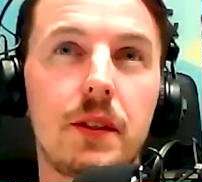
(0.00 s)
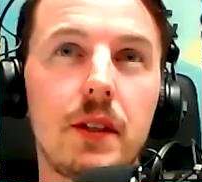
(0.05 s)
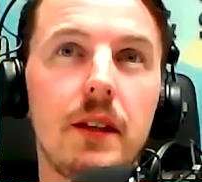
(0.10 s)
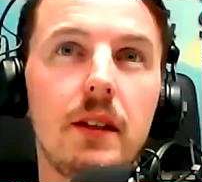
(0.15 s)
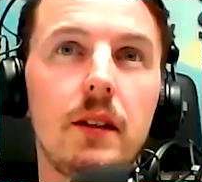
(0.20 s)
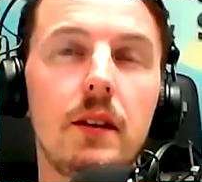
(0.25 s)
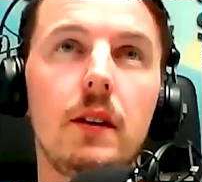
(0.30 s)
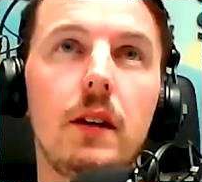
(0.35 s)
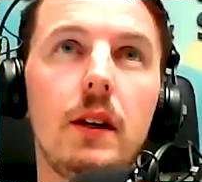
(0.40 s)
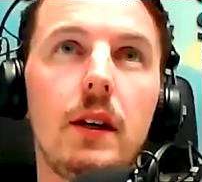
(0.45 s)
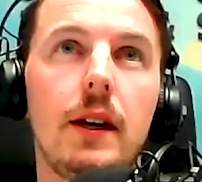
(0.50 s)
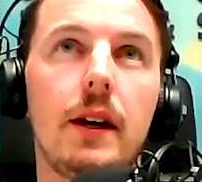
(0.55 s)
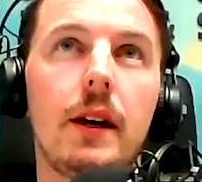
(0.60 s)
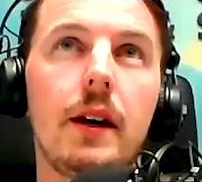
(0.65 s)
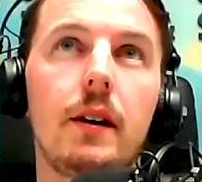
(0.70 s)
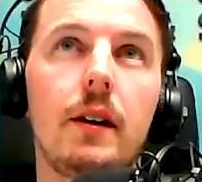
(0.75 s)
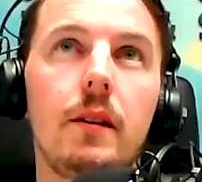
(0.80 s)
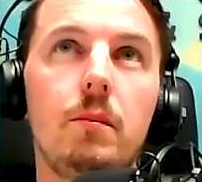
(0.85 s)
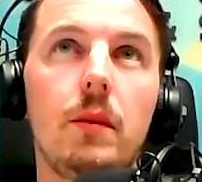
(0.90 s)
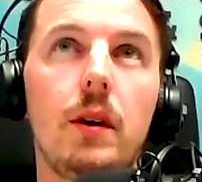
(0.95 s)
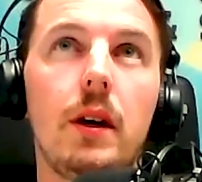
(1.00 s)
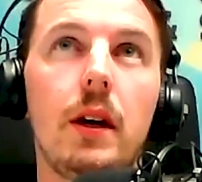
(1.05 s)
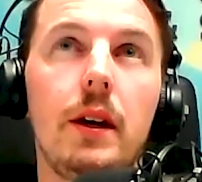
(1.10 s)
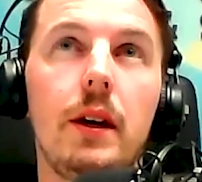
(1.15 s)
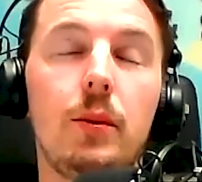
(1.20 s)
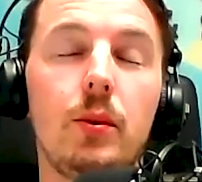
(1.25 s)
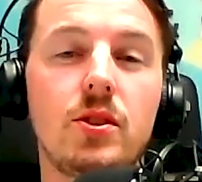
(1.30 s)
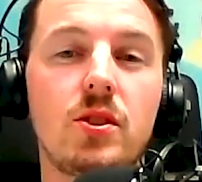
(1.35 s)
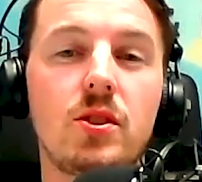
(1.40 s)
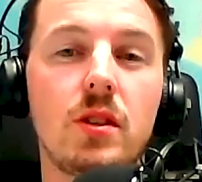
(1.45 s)
in.
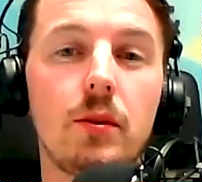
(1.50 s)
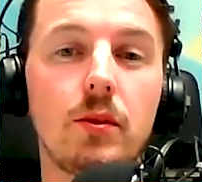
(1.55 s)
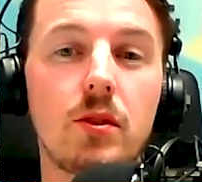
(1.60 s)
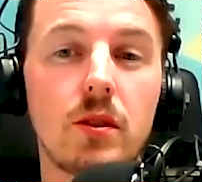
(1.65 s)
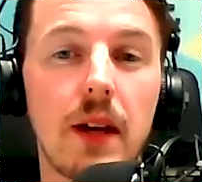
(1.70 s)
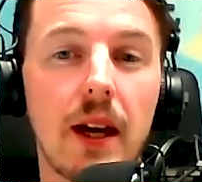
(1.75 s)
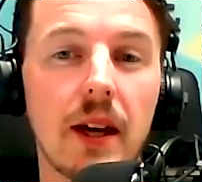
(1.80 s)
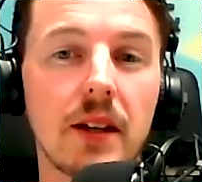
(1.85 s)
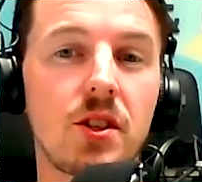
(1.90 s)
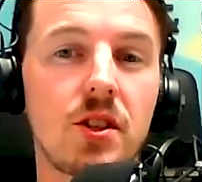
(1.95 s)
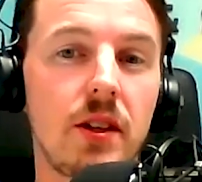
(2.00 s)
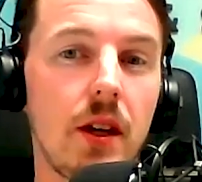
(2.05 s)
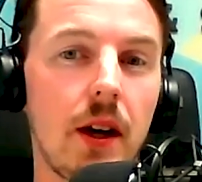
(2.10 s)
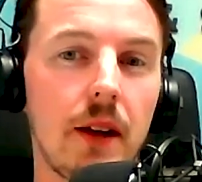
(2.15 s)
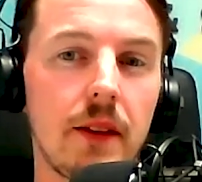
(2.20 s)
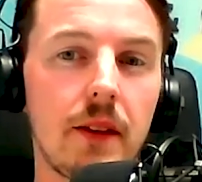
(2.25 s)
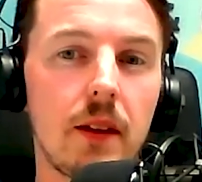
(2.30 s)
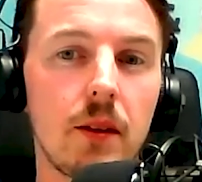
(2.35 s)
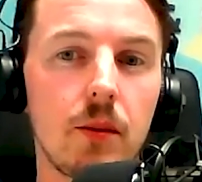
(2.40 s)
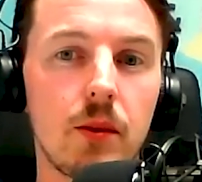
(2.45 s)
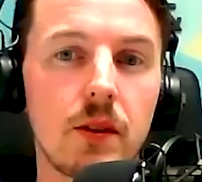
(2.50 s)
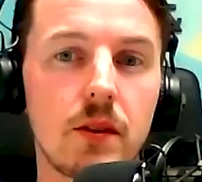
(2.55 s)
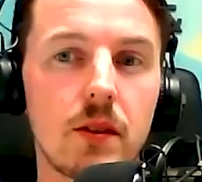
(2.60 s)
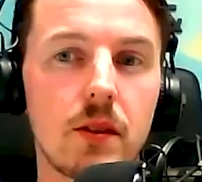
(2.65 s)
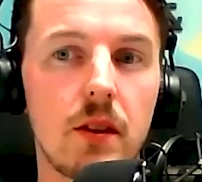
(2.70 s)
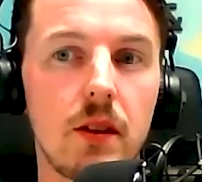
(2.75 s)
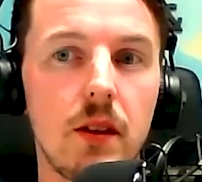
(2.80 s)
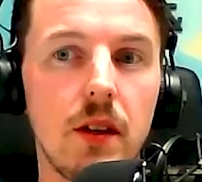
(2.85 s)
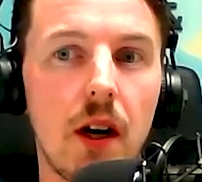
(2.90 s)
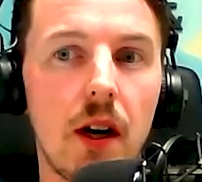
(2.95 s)
It's actually, I think it was
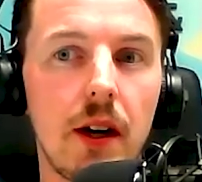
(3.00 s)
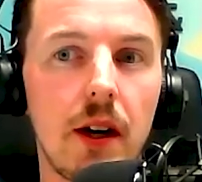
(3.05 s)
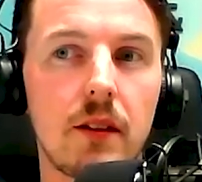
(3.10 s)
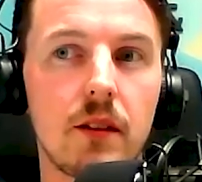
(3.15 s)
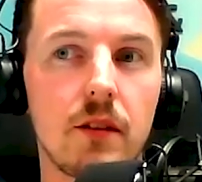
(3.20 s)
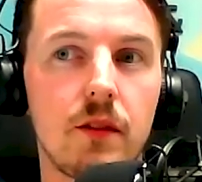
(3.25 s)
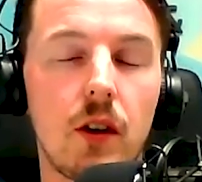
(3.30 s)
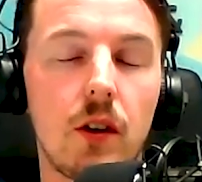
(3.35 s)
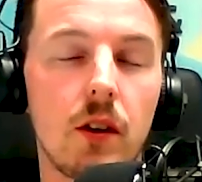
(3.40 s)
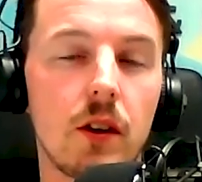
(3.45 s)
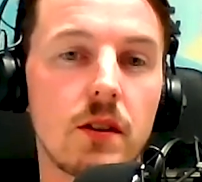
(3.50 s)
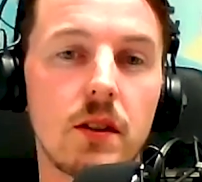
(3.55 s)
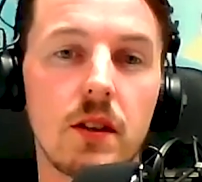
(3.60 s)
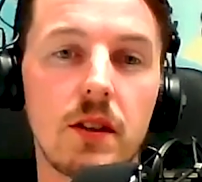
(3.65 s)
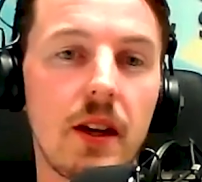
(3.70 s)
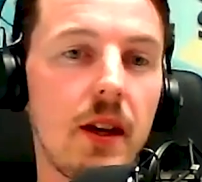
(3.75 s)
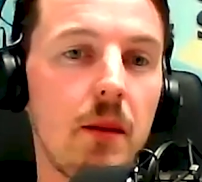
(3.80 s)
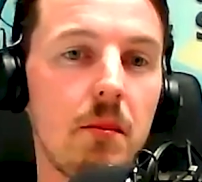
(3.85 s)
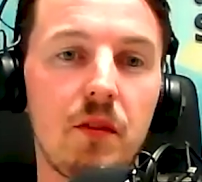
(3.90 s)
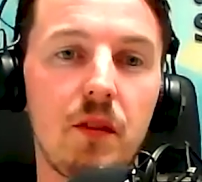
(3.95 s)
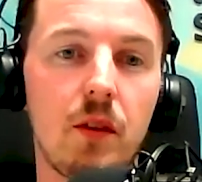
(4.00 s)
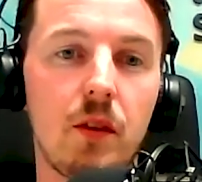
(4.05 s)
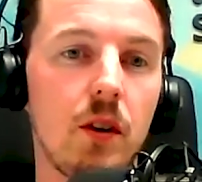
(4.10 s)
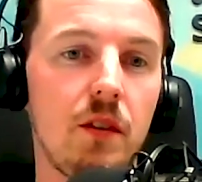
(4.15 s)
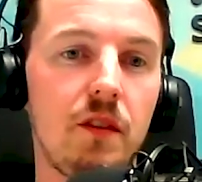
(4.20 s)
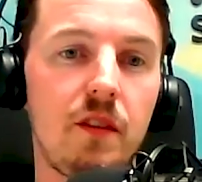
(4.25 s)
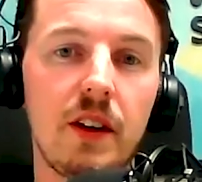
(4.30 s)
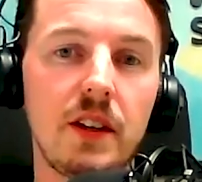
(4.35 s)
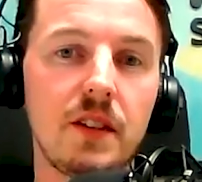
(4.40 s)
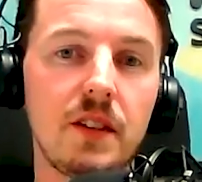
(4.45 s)
the 9th of August, the day before
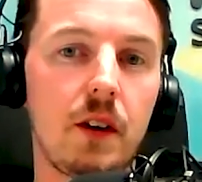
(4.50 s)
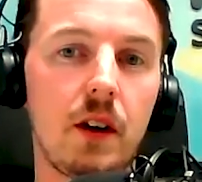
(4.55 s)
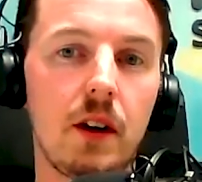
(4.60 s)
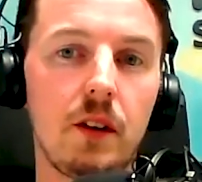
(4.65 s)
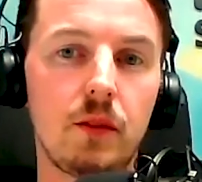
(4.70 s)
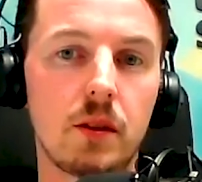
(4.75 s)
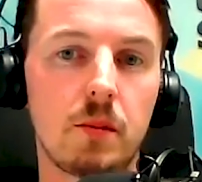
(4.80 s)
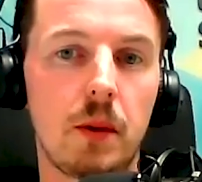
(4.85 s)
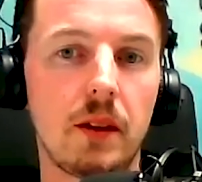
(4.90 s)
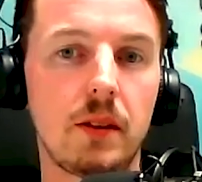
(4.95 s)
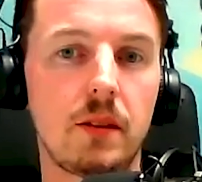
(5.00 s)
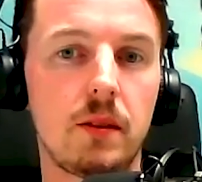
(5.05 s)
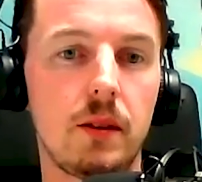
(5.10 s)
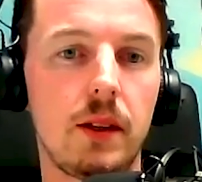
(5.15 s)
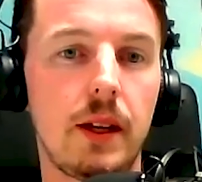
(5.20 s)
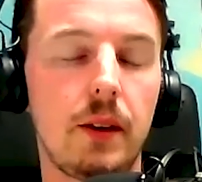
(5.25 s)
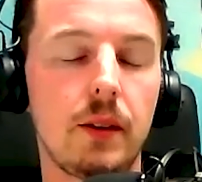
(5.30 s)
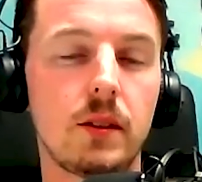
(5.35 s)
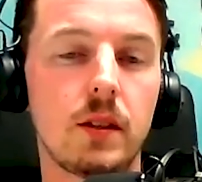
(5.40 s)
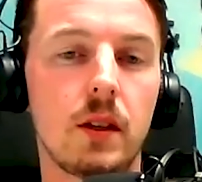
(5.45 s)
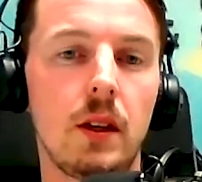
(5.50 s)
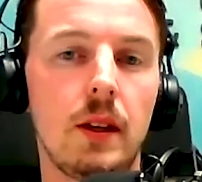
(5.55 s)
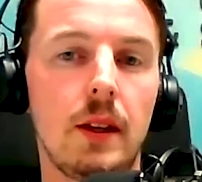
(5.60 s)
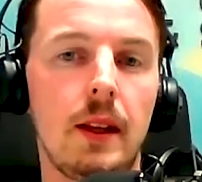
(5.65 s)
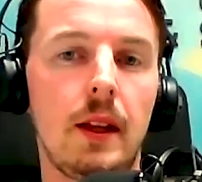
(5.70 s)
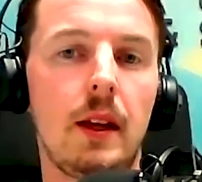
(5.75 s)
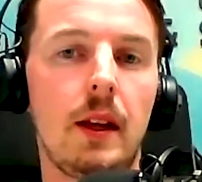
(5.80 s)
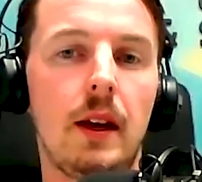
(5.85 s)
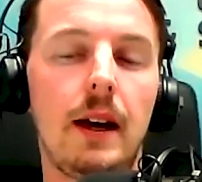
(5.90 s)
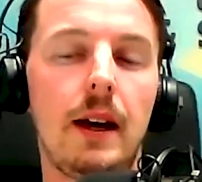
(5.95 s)
phase 5 was about to
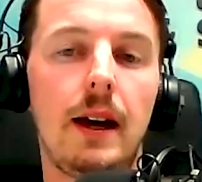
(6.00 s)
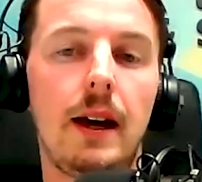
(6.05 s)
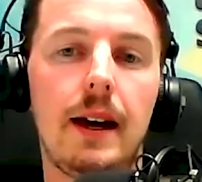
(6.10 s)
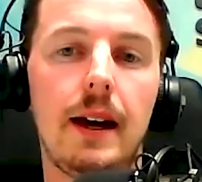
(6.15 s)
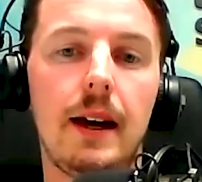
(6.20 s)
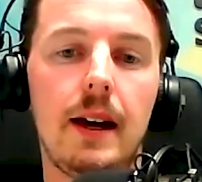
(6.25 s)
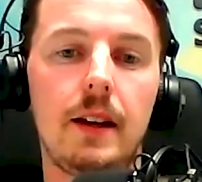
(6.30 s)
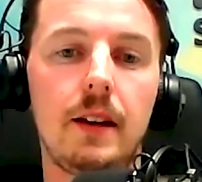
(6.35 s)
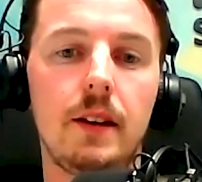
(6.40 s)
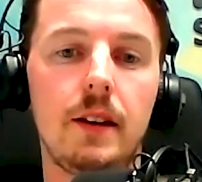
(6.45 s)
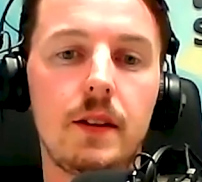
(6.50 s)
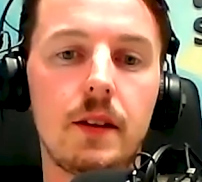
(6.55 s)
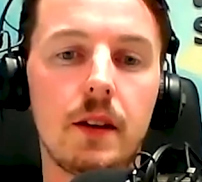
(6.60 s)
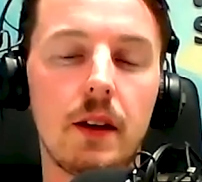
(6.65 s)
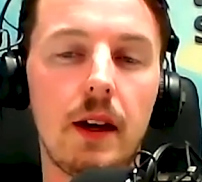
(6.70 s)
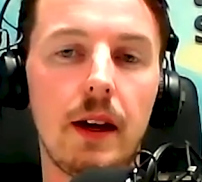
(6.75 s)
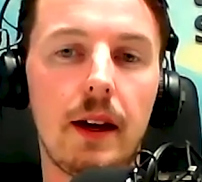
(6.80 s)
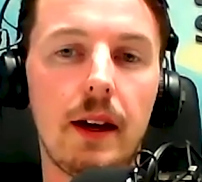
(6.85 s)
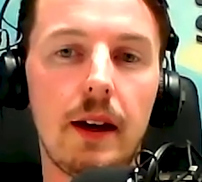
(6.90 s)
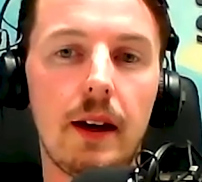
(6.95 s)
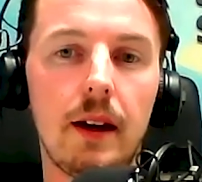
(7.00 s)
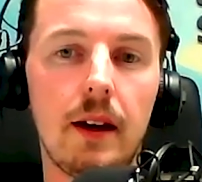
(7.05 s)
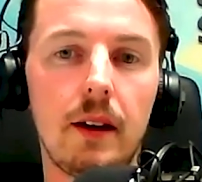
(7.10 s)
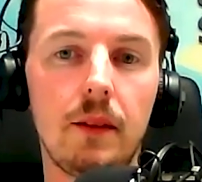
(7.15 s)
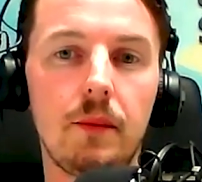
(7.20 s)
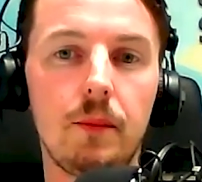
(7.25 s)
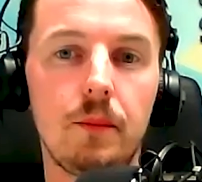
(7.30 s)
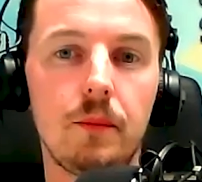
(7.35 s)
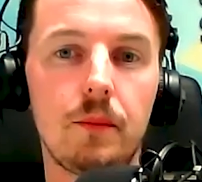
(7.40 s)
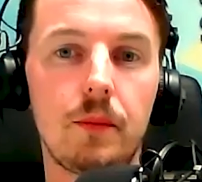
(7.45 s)
announce. And
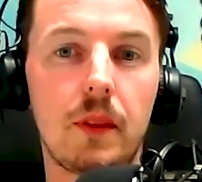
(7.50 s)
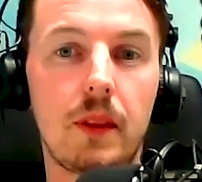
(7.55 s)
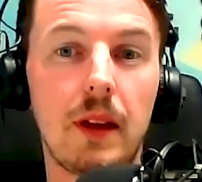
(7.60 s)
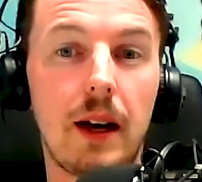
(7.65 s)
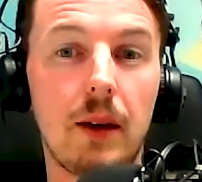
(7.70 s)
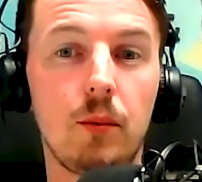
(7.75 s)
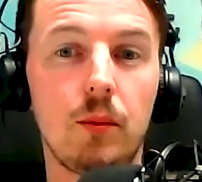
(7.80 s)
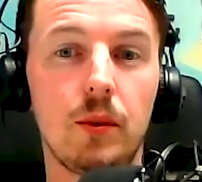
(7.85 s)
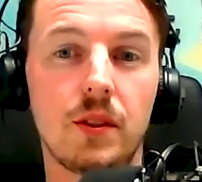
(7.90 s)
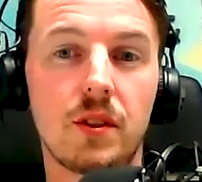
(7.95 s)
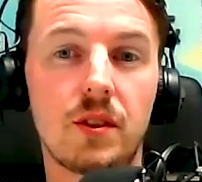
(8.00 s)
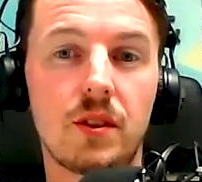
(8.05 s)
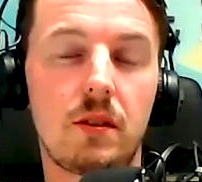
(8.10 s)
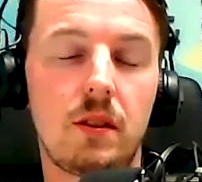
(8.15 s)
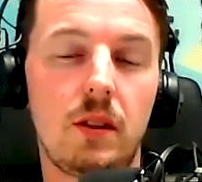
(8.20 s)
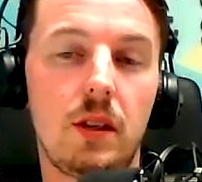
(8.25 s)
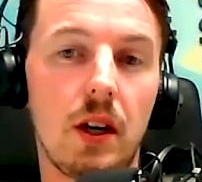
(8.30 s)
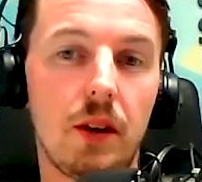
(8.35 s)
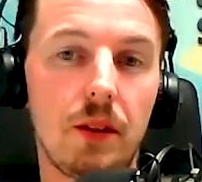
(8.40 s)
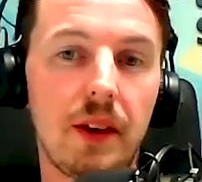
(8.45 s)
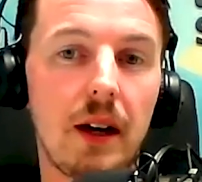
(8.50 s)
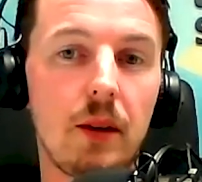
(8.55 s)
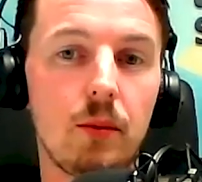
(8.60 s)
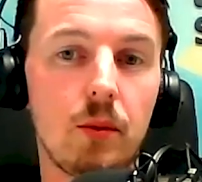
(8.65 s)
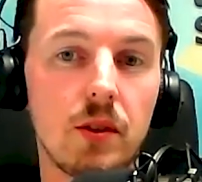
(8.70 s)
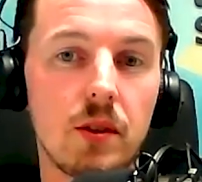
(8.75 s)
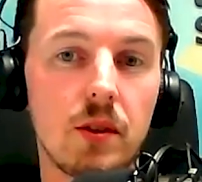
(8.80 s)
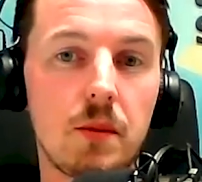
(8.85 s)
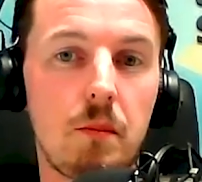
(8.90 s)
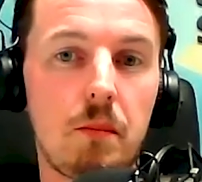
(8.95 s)
that
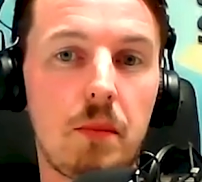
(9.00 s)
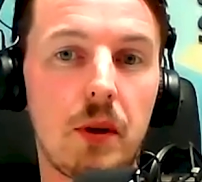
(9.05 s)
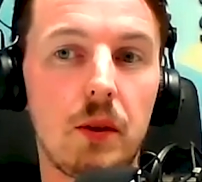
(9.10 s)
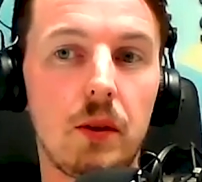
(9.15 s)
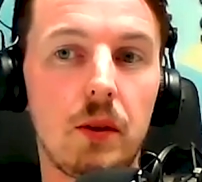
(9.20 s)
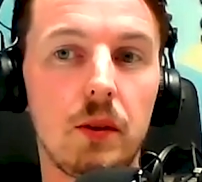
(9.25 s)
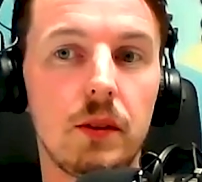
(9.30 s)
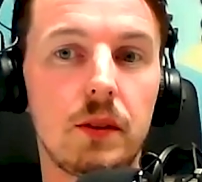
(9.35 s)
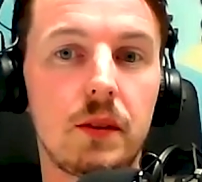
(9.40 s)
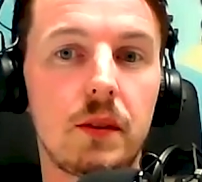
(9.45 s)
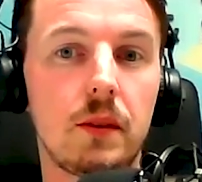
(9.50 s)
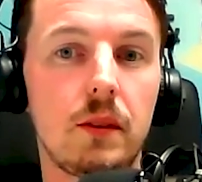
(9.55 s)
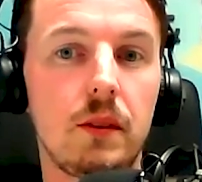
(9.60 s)
was pulled,